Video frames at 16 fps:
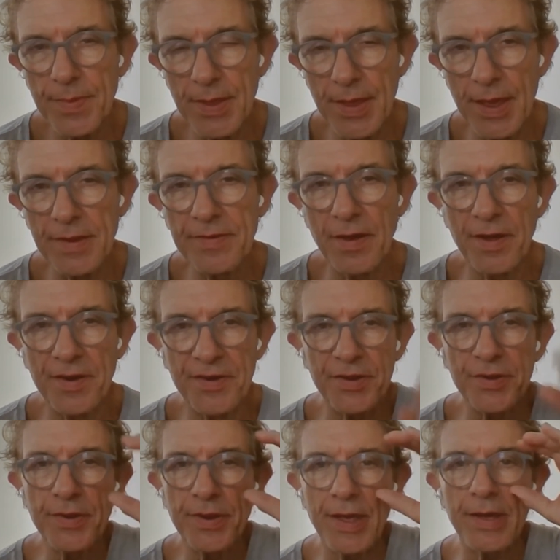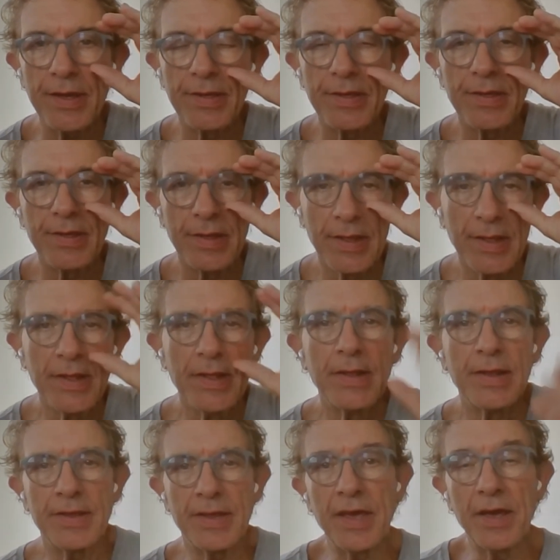Yes, I do. Yeah.
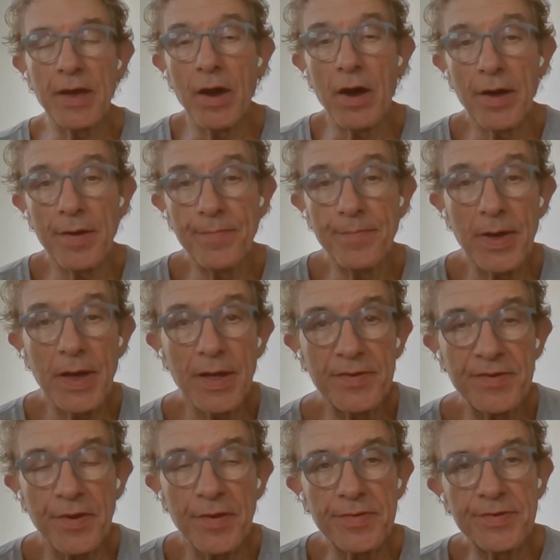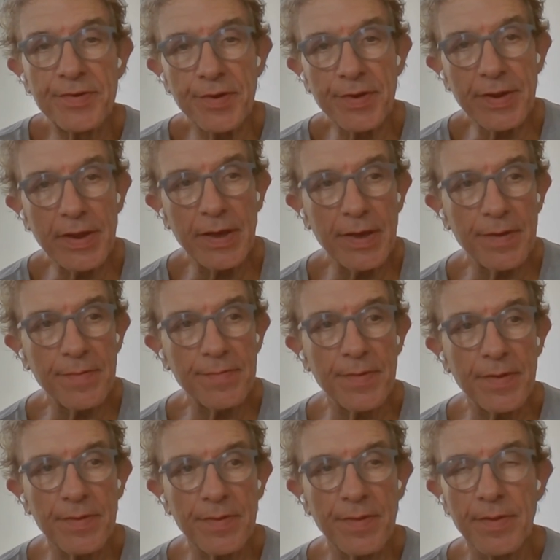I'm doing
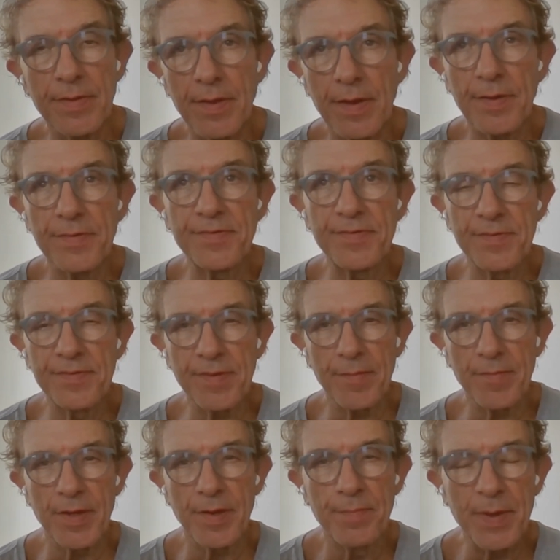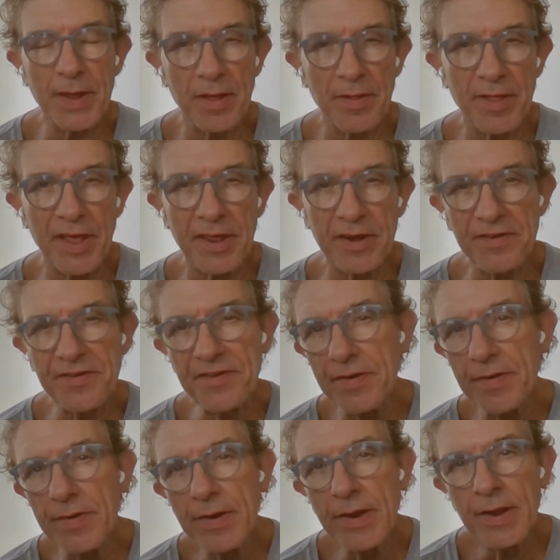some of the bigger theatres
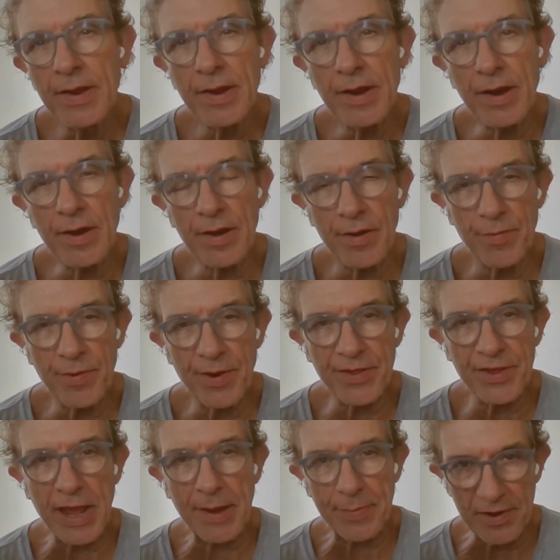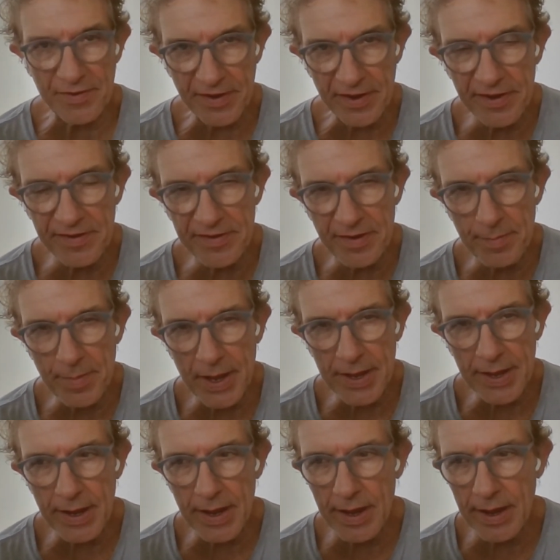around the capital cities in
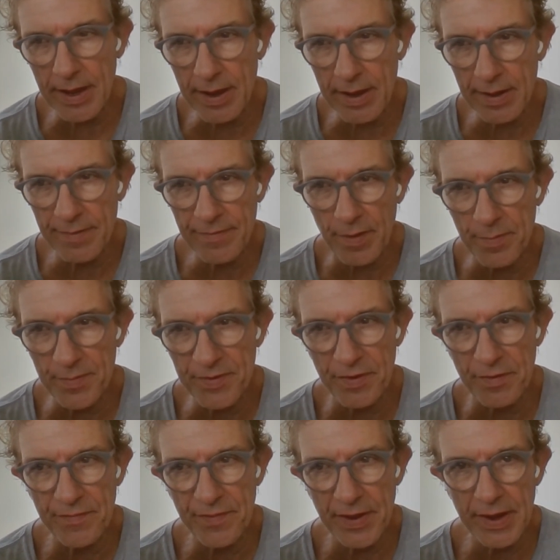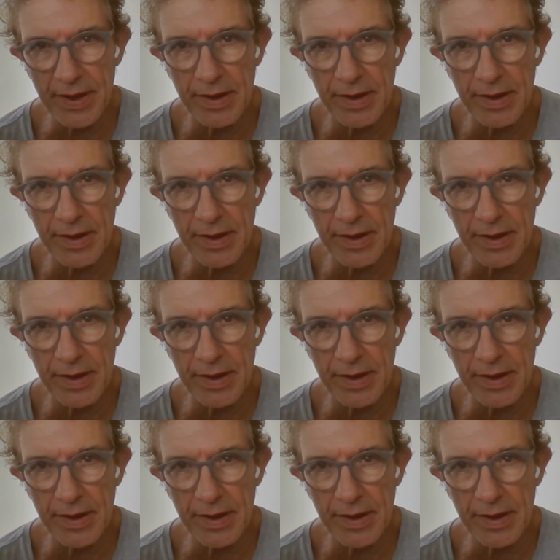May, and I've got myself